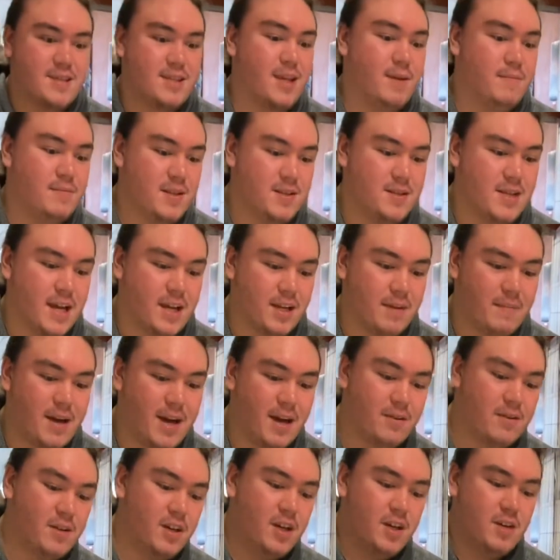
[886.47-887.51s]
them to take them
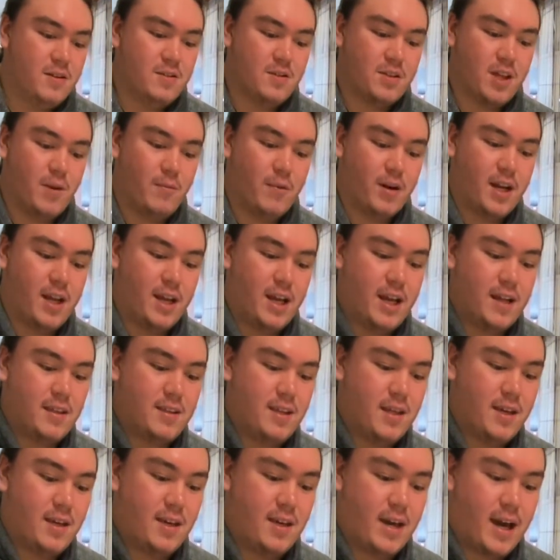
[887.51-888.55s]
out? Do they want to
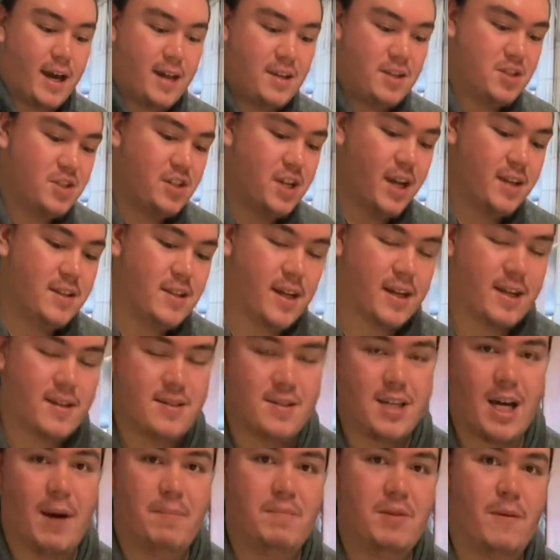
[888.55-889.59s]
hit the Ice Jade that can
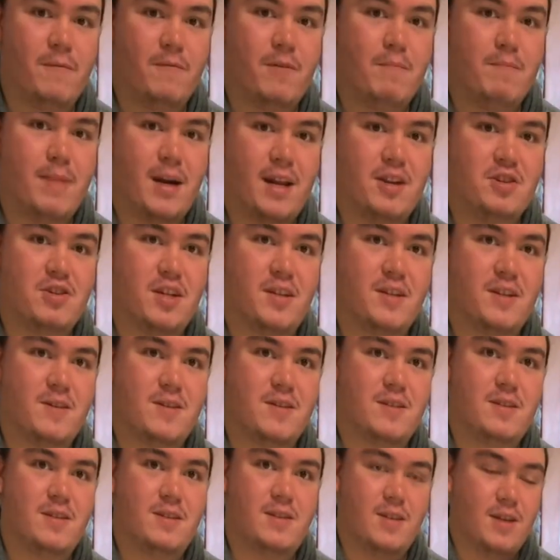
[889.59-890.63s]
stop them from banishing their
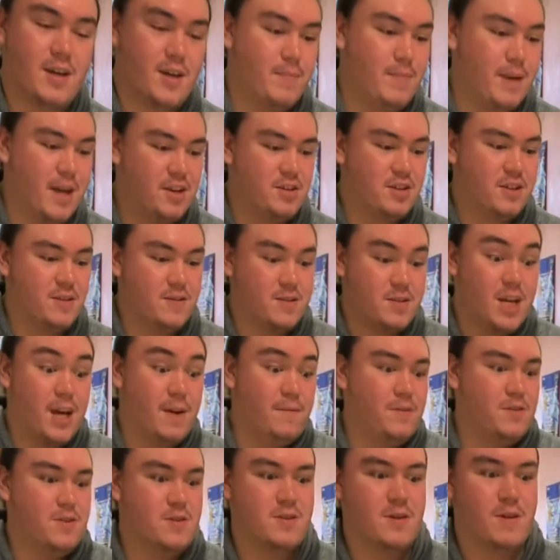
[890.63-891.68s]

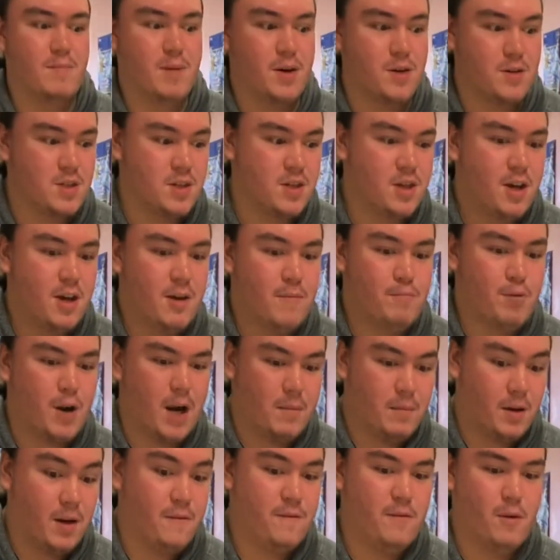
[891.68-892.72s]
stuff, which is their most
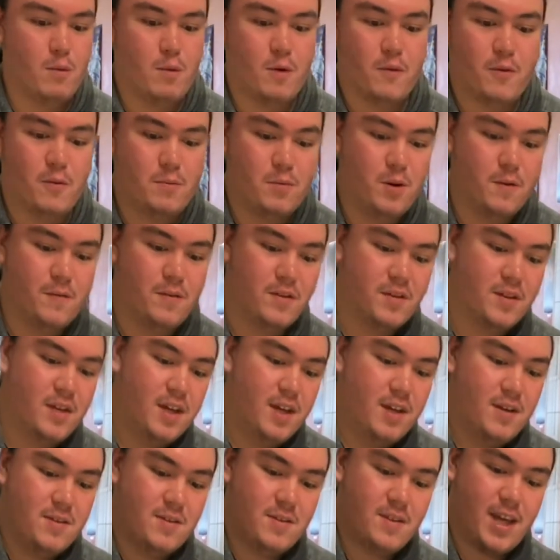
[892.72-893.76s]
prominent form of removal?
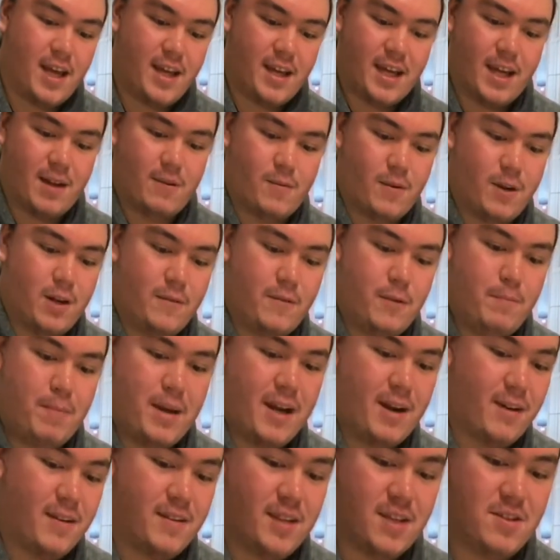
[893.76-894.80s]
Do they get rid of a
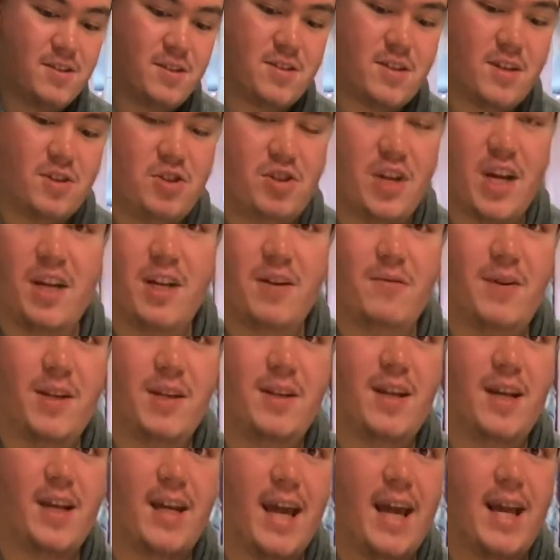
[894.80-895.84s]
Baron that's just a
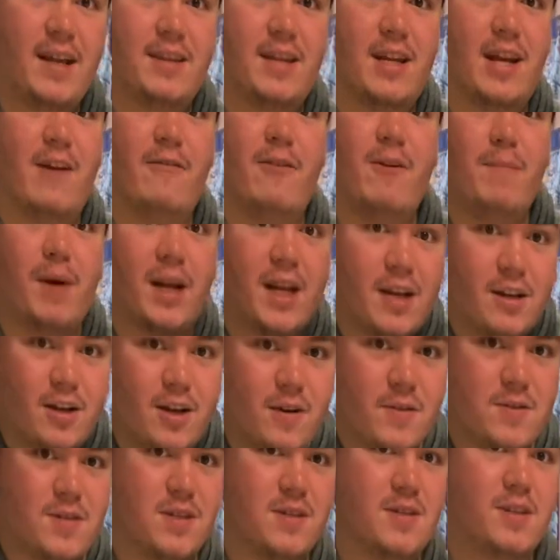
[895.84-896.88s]
genuine negate that everybody
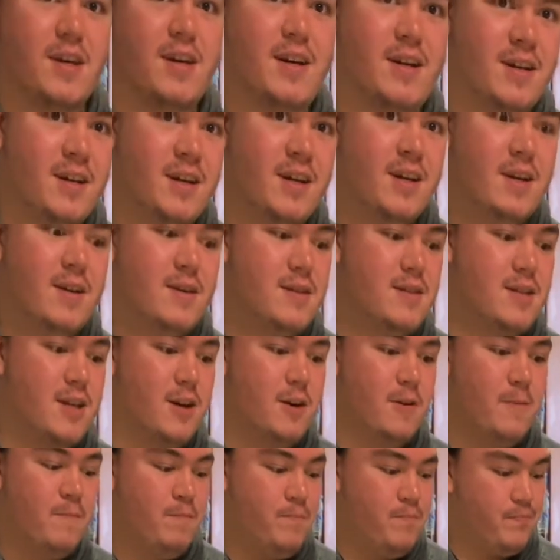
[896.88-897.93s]
knows is good?
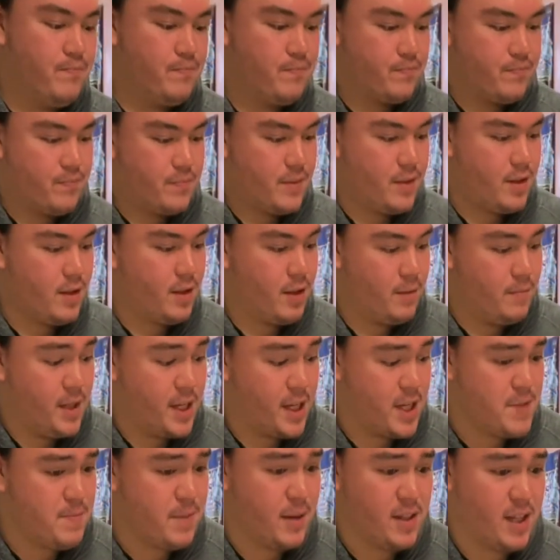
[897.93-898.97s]
So,
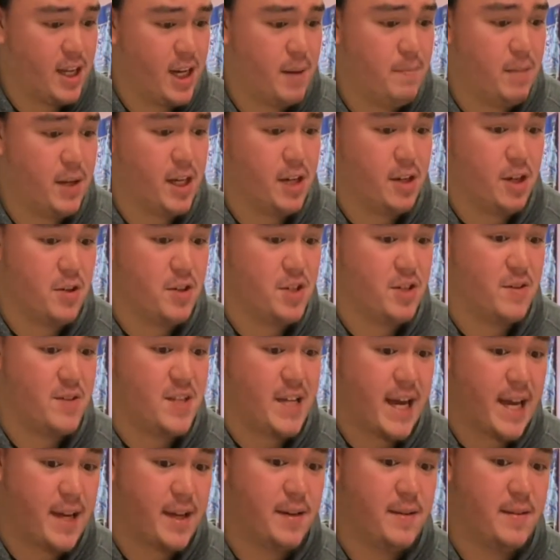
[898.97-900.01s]
because barely anybody knows your
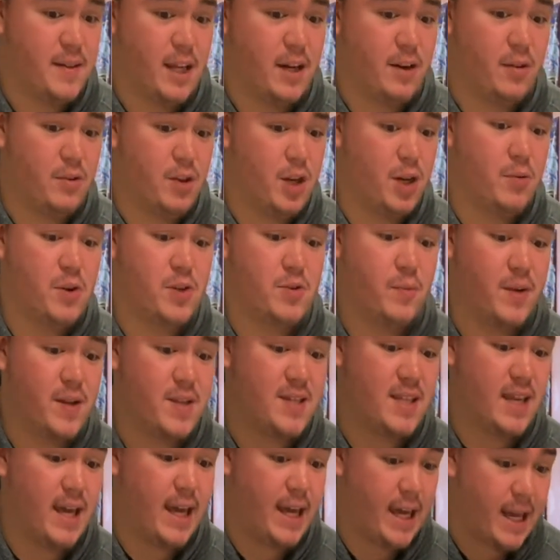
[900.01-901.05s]
deck, they don't know which
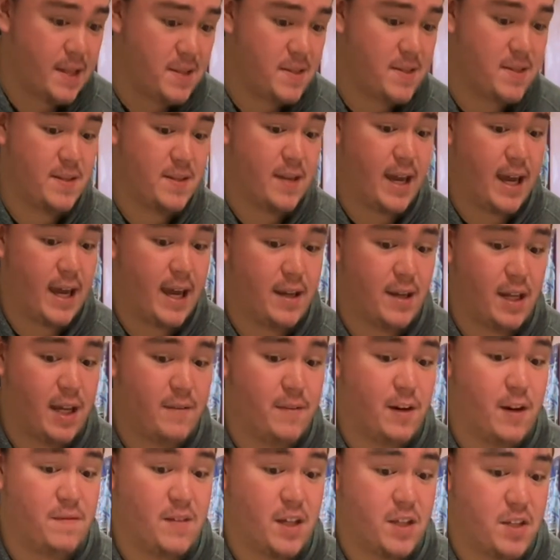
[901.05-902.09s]
ones to hit, and
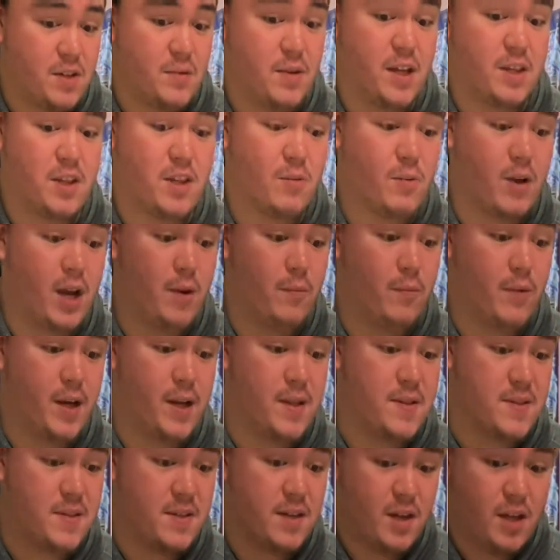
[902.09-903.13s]
even if they do hit the right
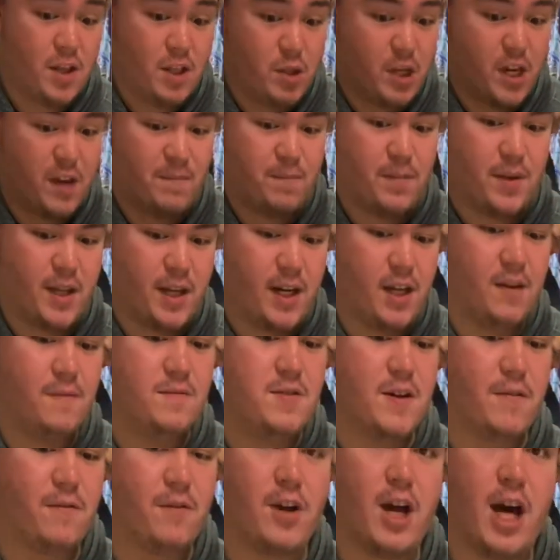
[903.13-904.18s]
ones, you have plenty
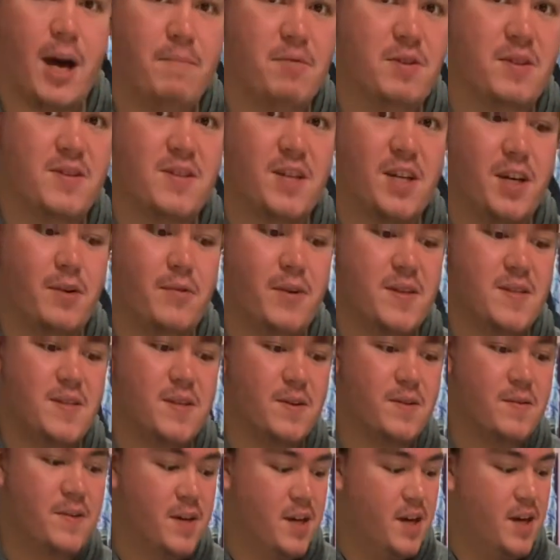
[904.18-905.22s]
of different options to go
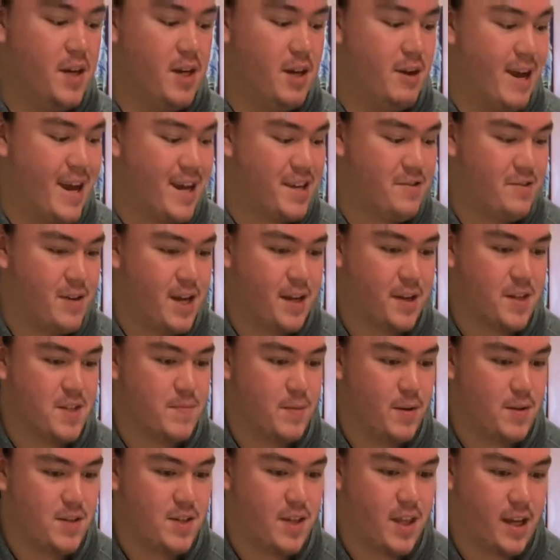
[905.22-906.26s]
into. Your extra deck is
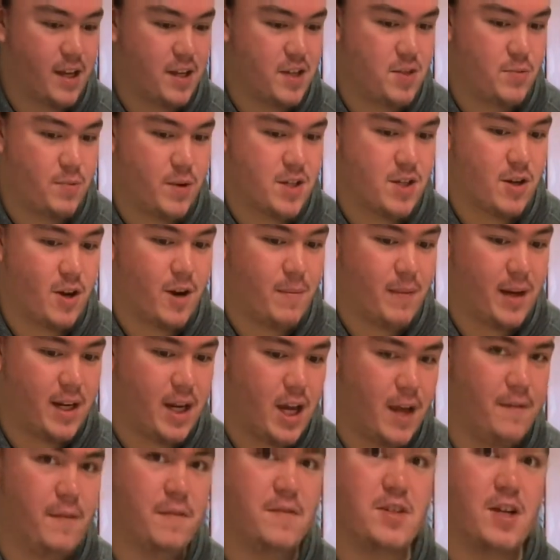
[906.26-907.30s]
mostly like a Swiss Army
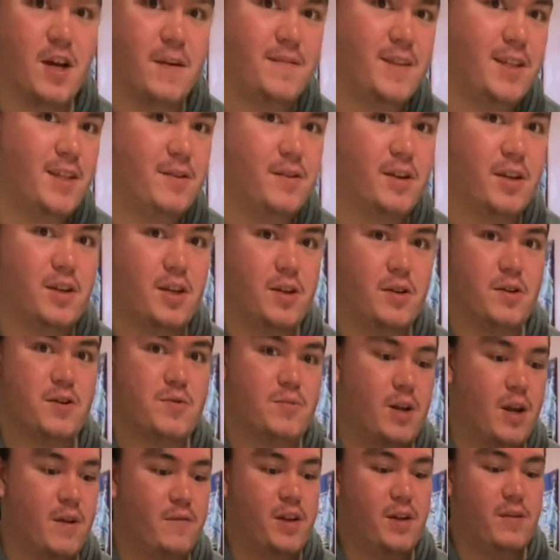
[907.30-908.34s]
knife of stuff that you can
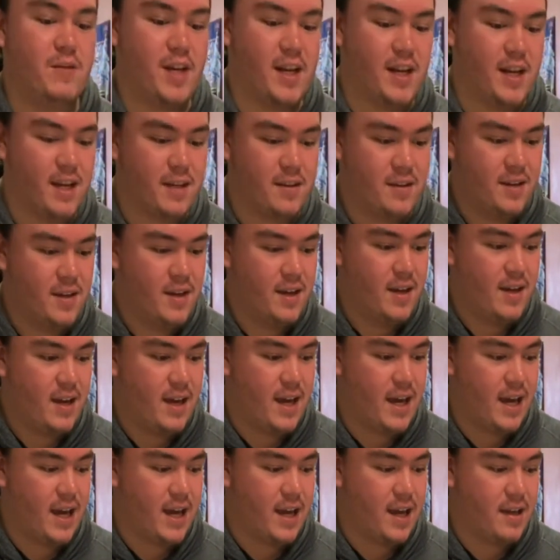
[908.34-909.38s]
use whenever you need it,
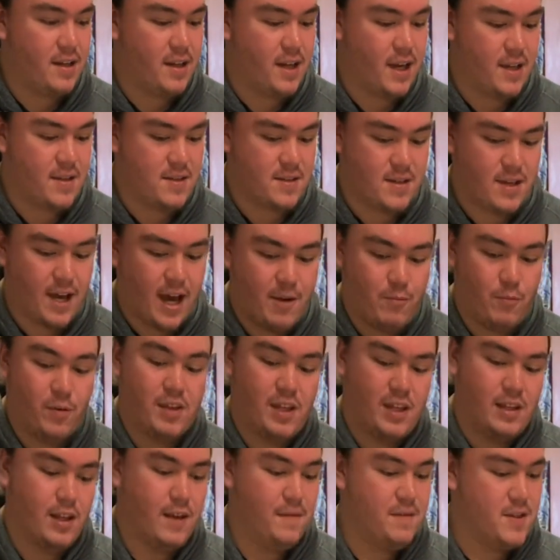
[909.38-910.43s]
and I
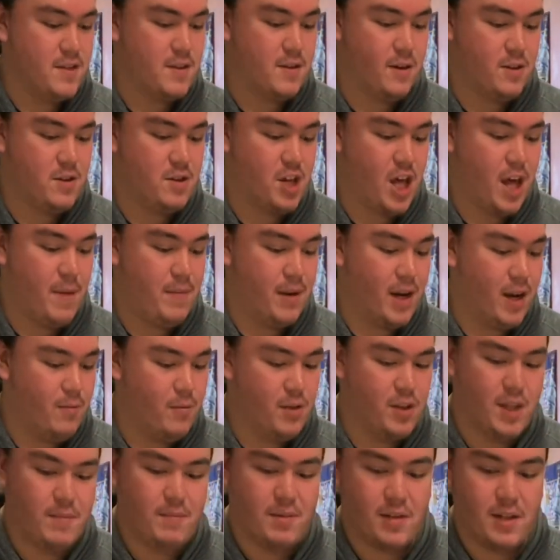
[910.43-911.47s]
really love this archetype, and I
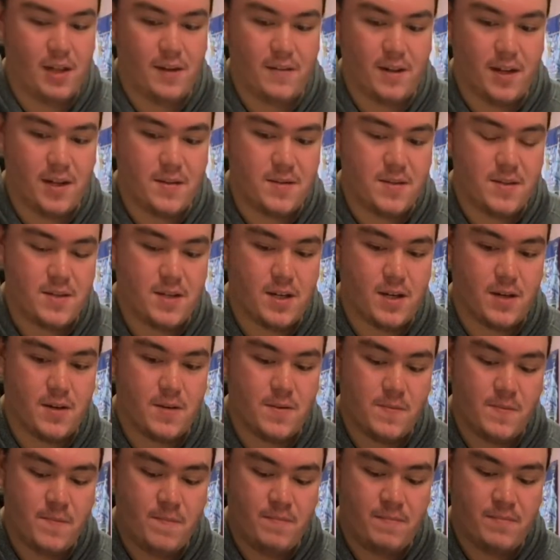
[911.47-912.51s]
really believe in it,
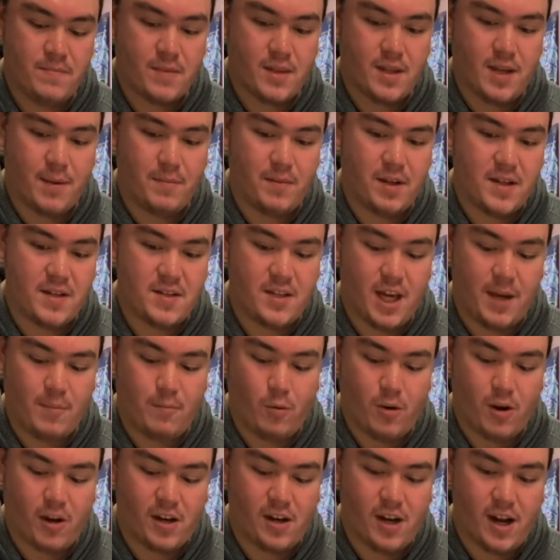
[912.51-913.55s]
so I'm going to
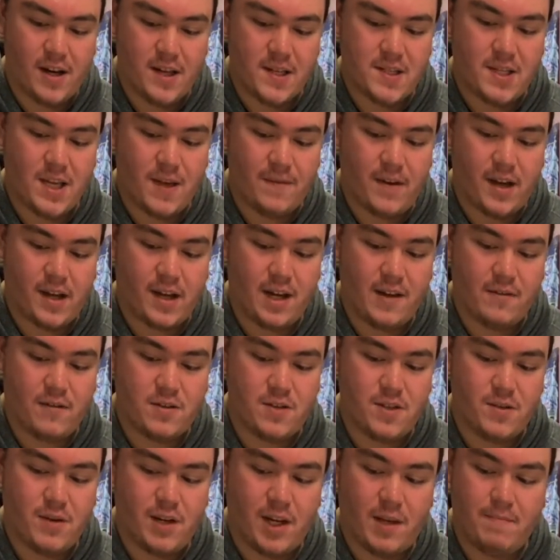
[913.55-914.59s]
keep working on it to see if I can ever
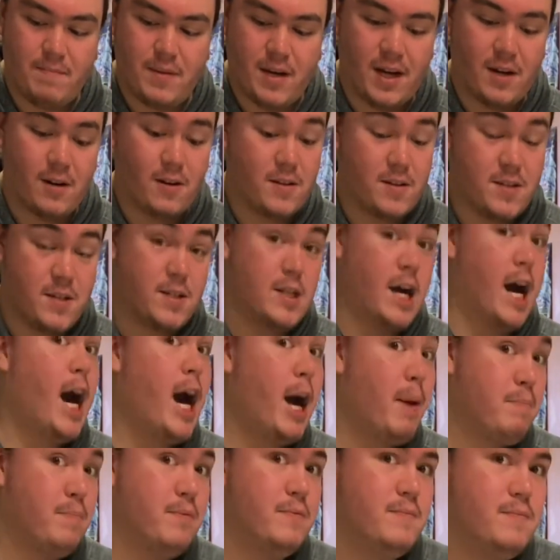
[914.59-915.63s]
do any better to
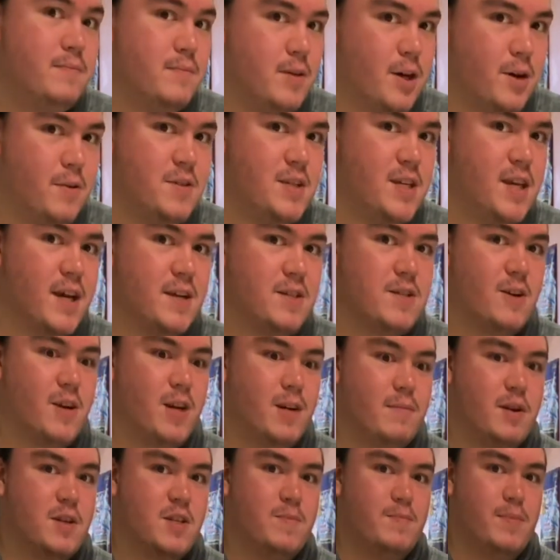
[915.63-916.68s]
top OTS
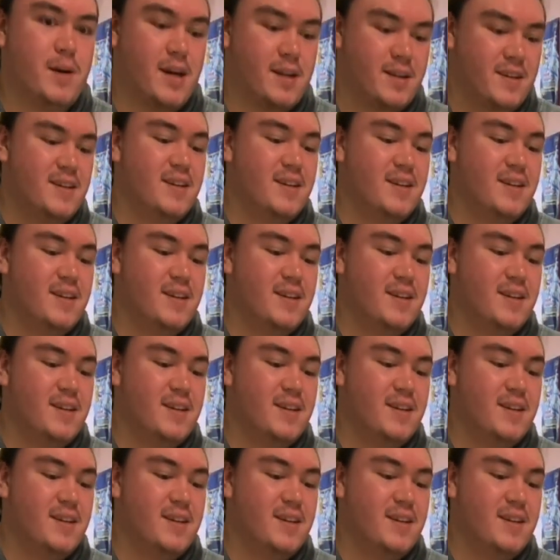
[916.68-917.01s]
tournaments, but,